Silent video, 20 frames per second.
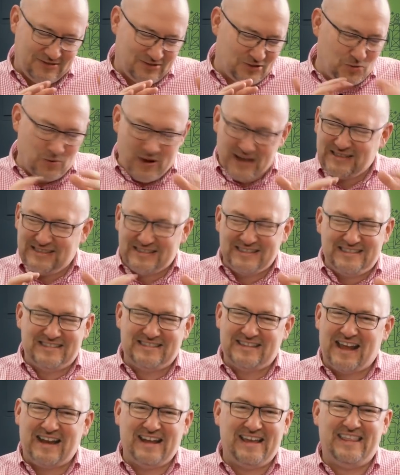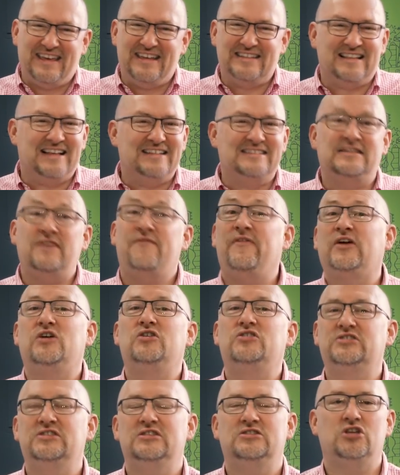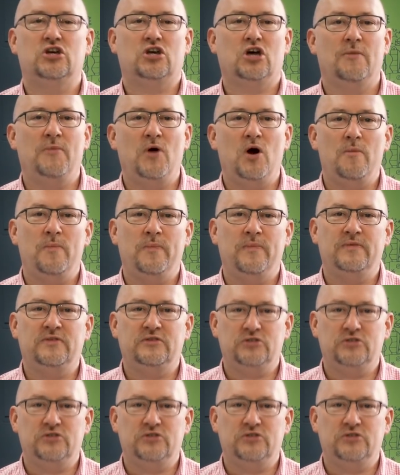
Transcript: twists, any of these little difficulties that come up